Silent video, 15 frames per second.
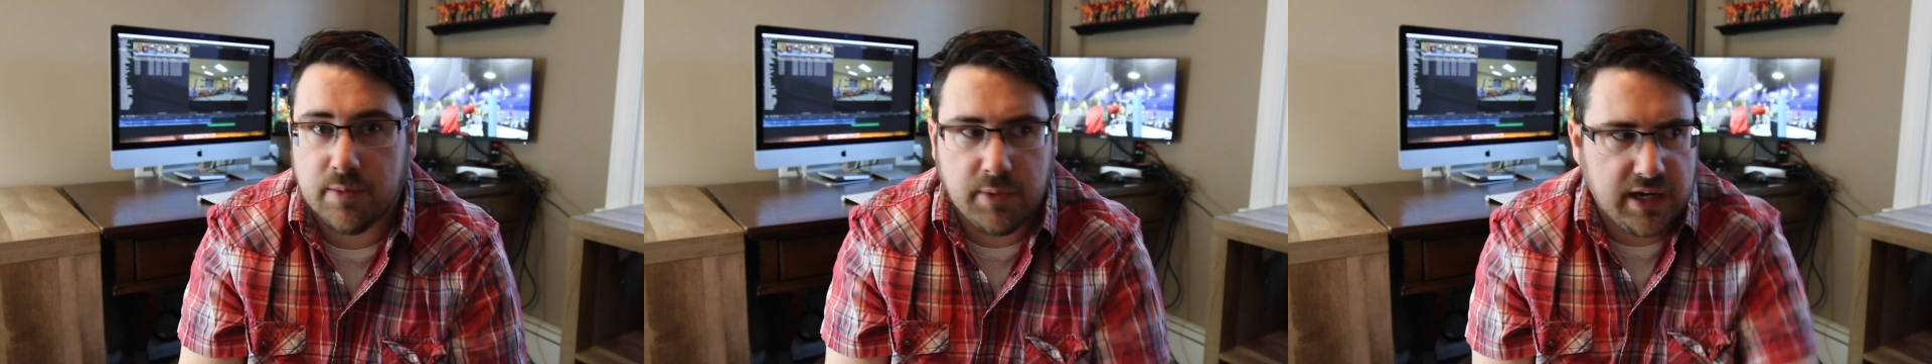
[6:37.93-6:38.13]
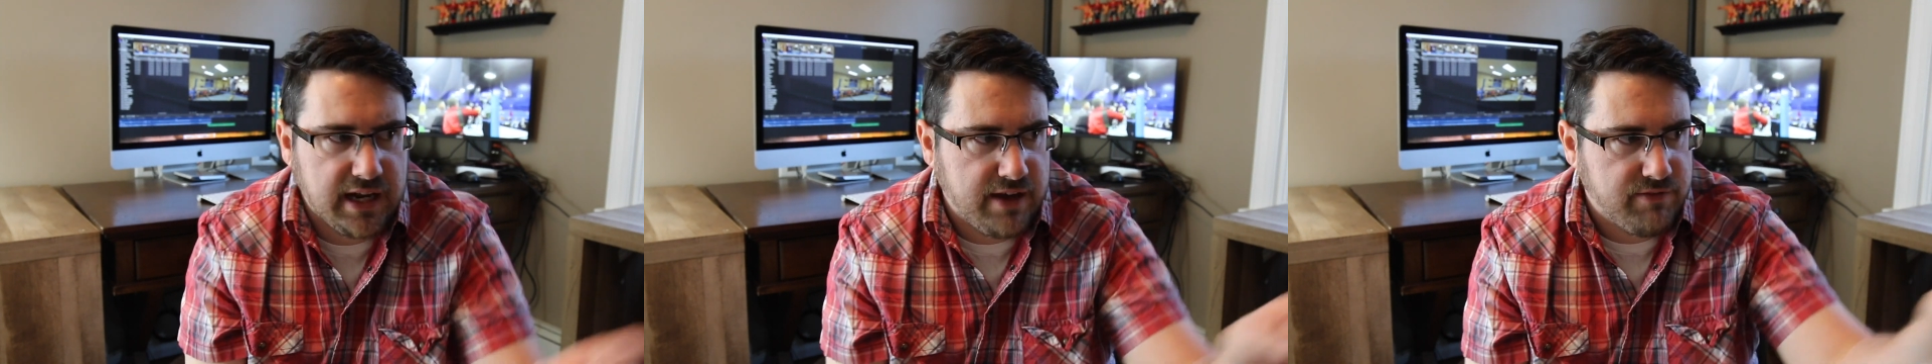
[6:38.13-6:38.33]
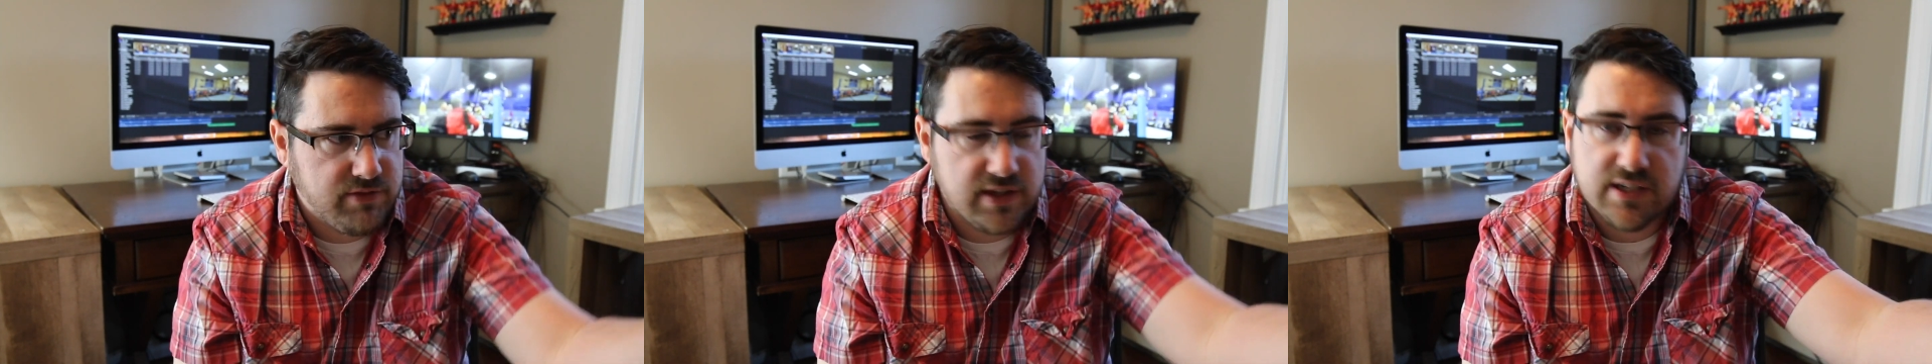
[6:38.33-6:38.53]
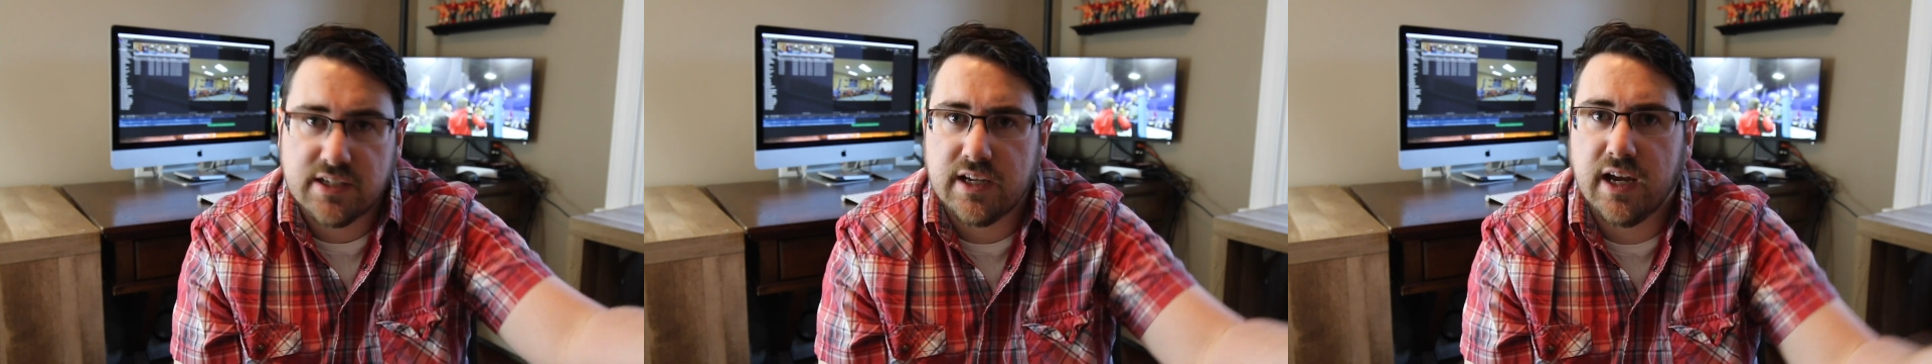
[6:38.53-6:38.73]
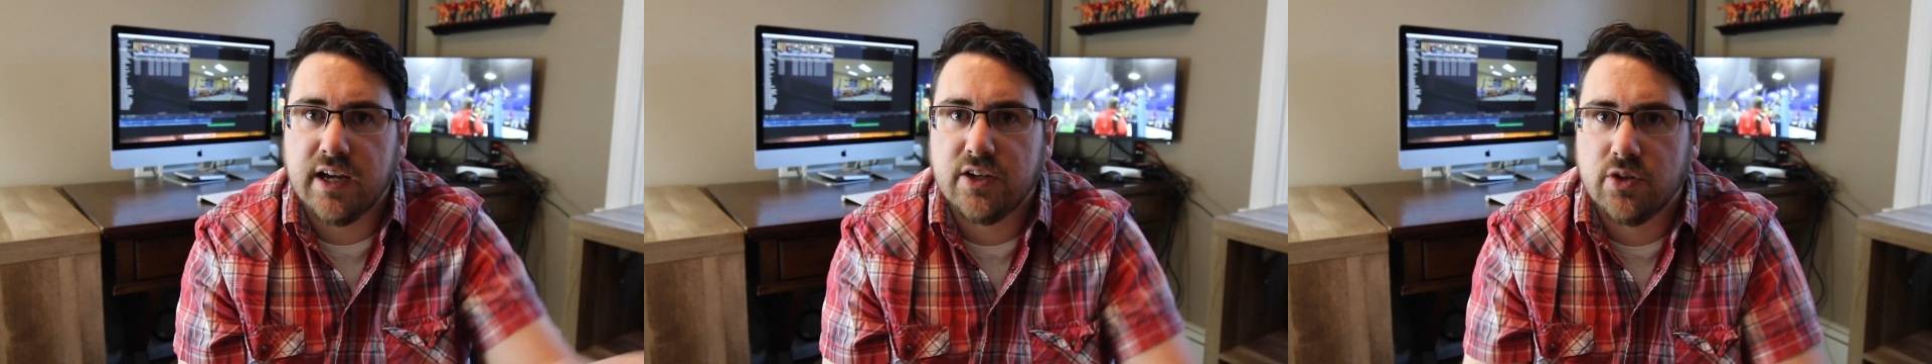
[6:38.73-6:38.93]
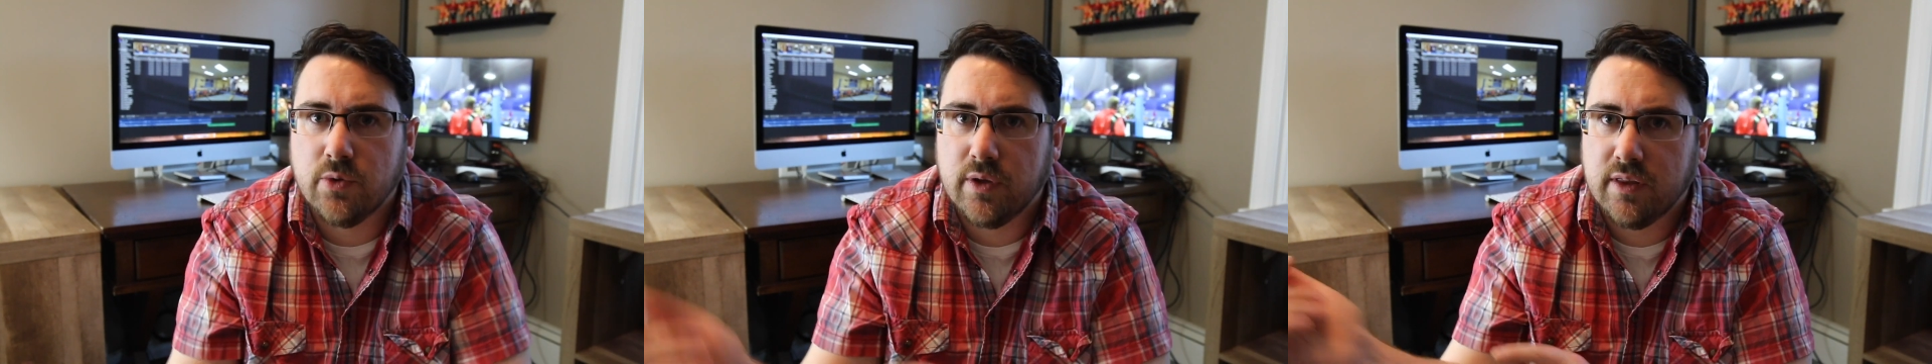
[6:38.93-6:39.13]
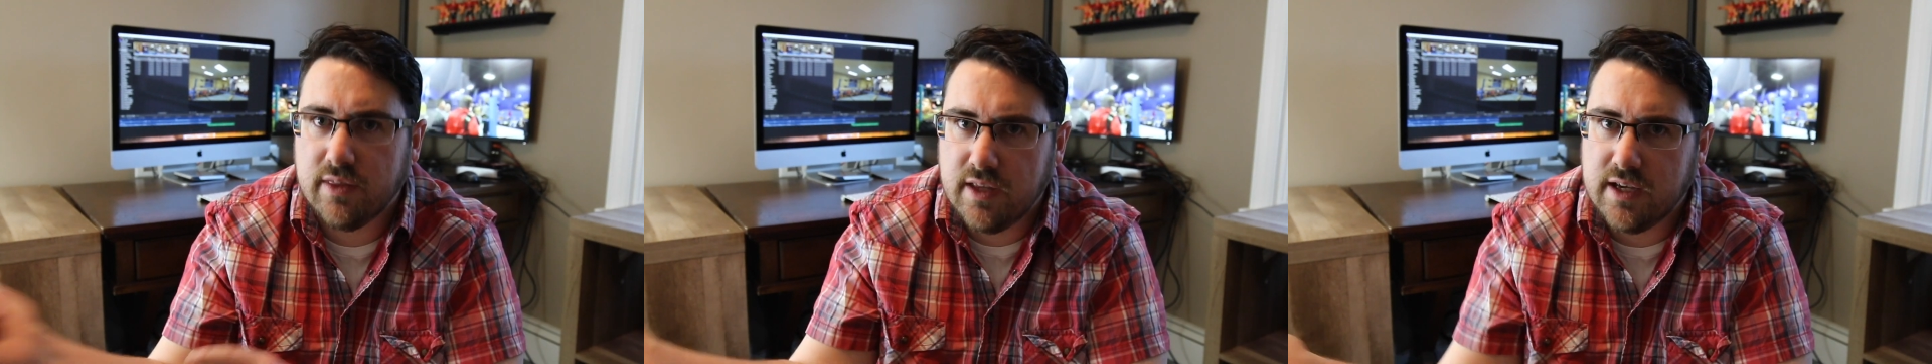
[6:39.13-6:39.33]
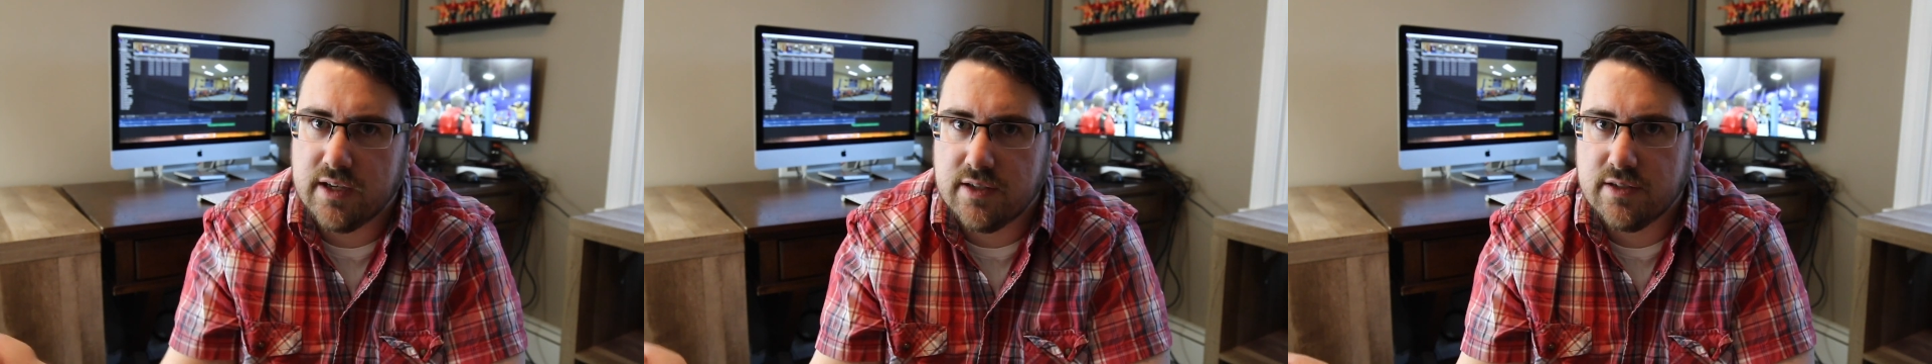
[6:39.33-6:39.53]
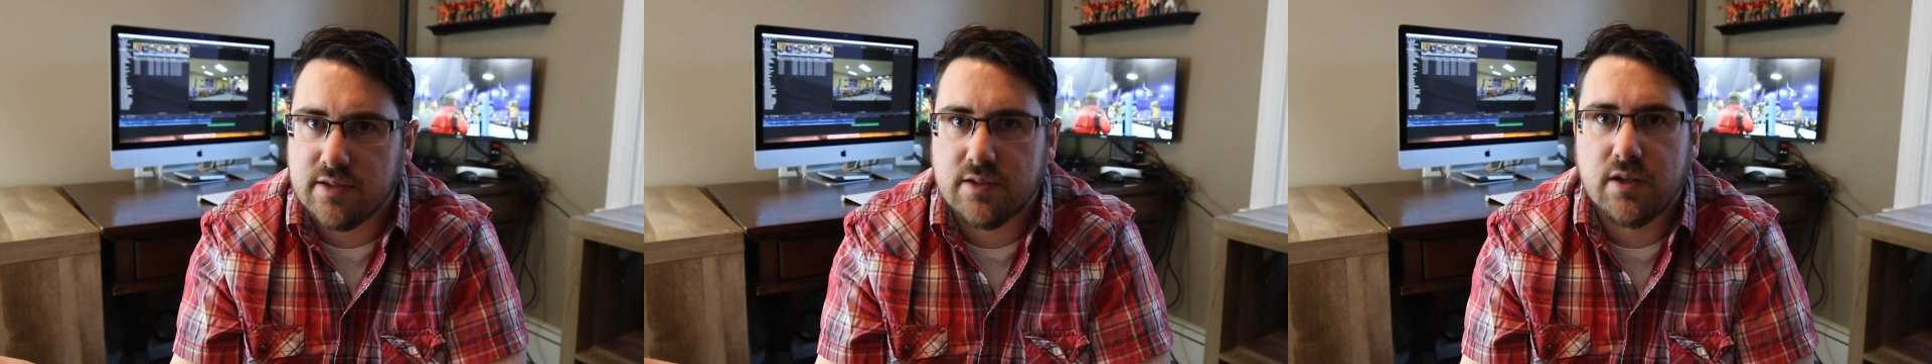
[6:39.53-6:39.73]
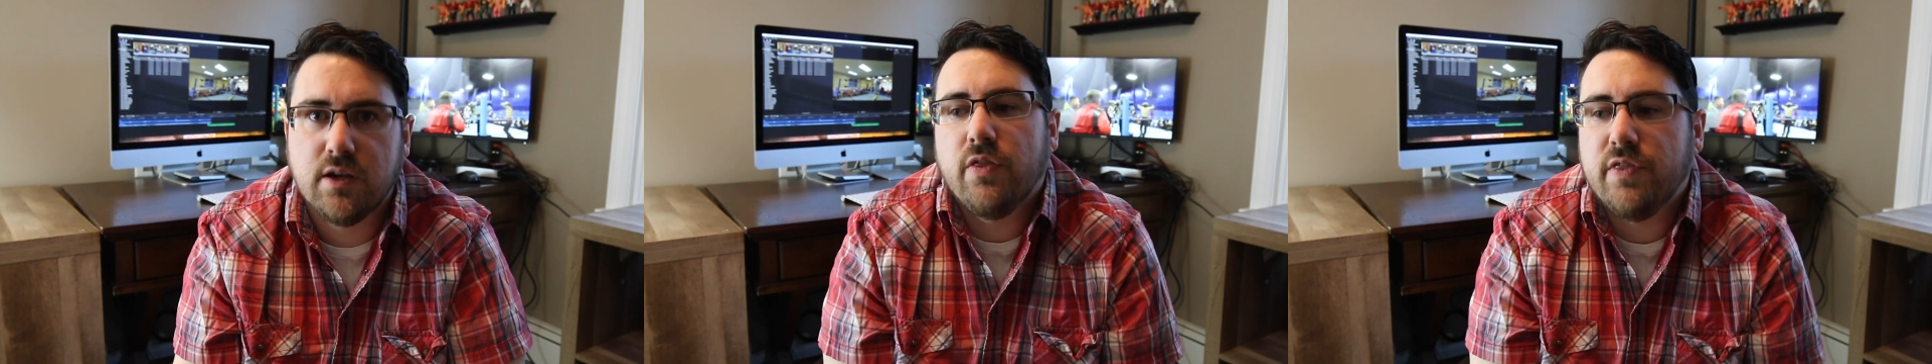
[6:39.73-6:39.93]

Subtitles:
I'm gonna have this guy doing this.